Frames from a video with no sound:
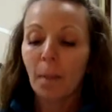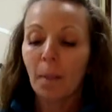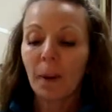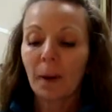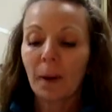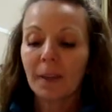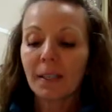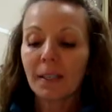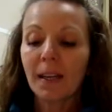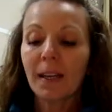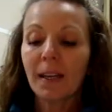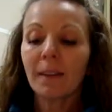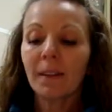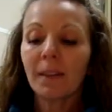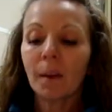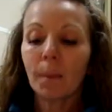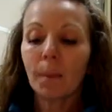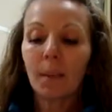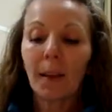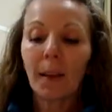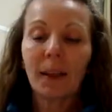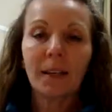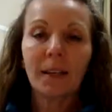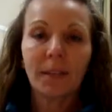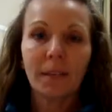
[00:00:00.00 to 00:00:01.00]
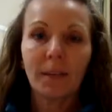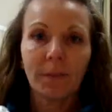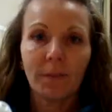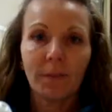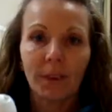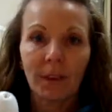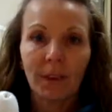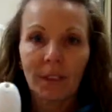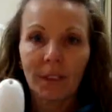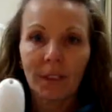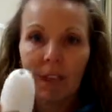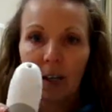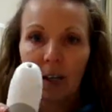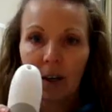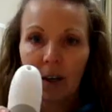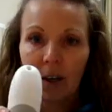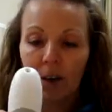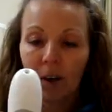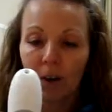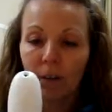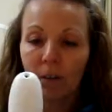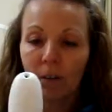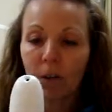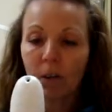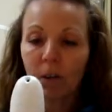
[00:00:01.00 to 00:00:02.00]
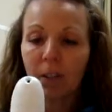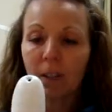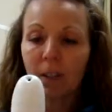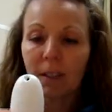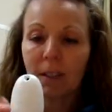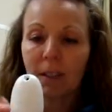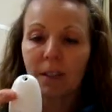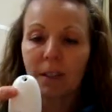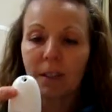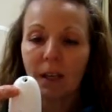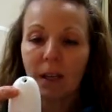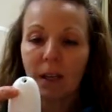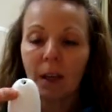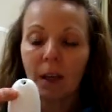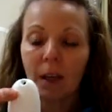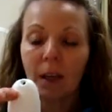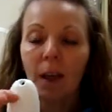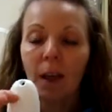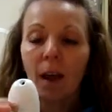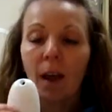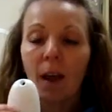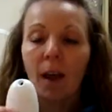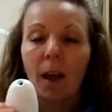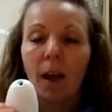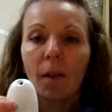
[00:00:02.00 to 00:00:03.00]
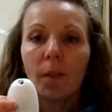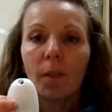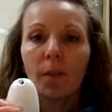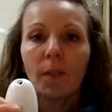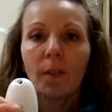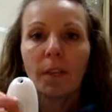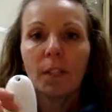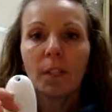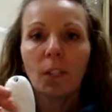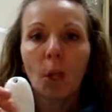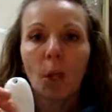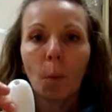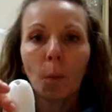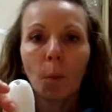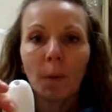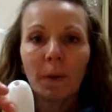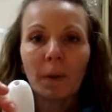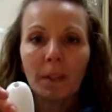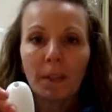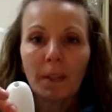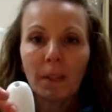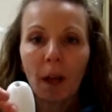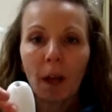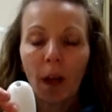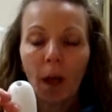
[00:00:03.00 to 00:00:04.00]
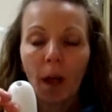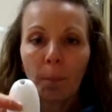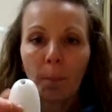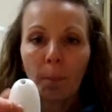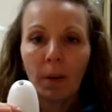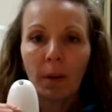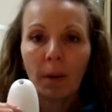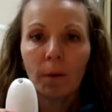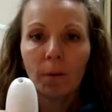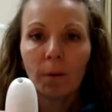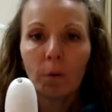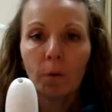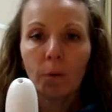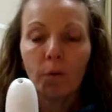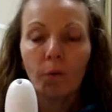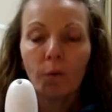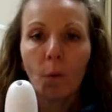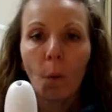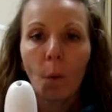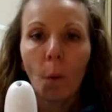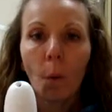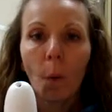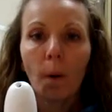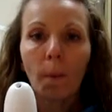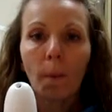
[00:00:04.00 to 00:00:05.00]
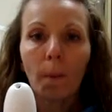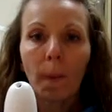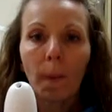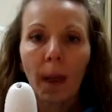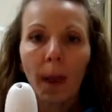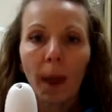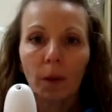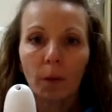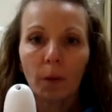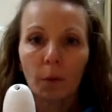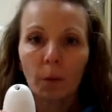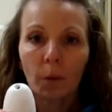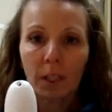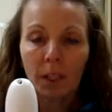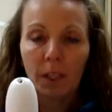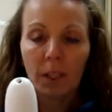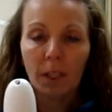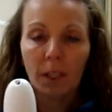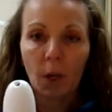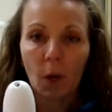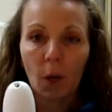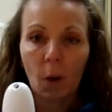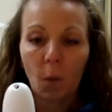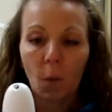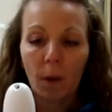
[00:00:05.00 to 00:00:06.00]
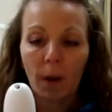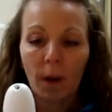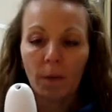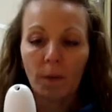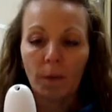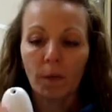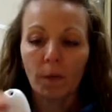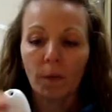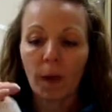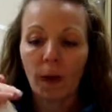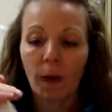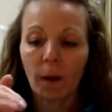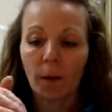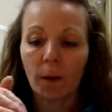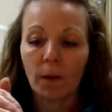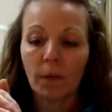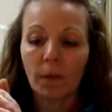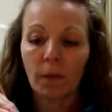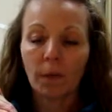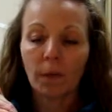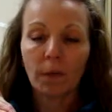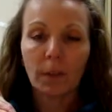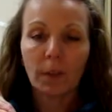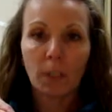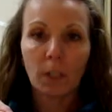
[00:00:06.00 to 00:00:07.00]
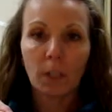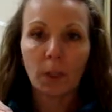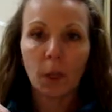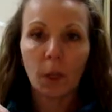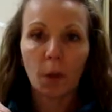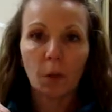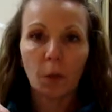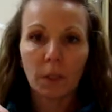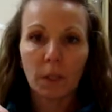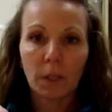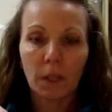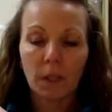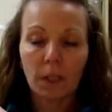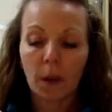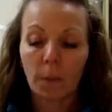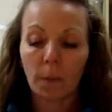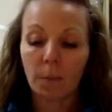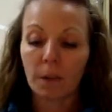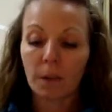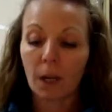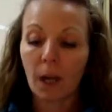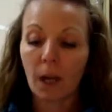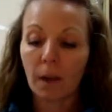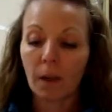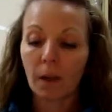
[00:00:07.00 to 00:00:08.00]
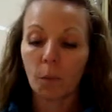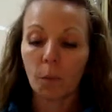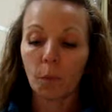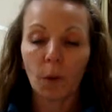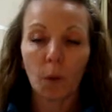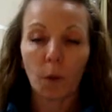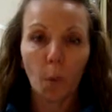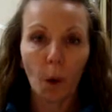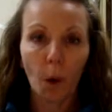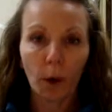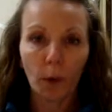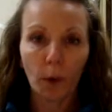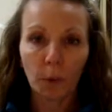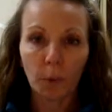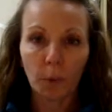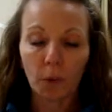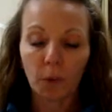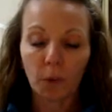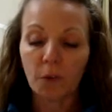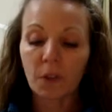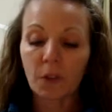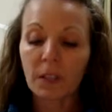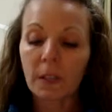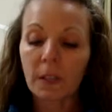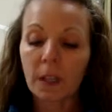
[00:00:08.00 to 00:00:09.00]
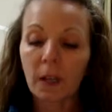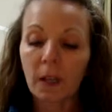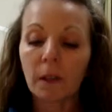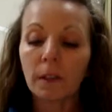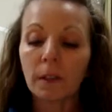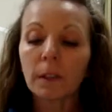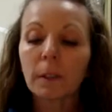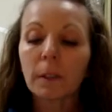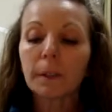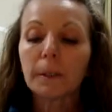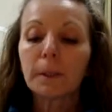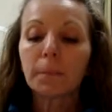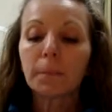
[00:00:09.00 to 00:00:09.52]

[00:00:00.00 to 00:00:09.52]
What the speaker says: But in the base of it here, if you can see, this opens up and 4 batteries go in there, and then this closes up tight with a waterproof seal.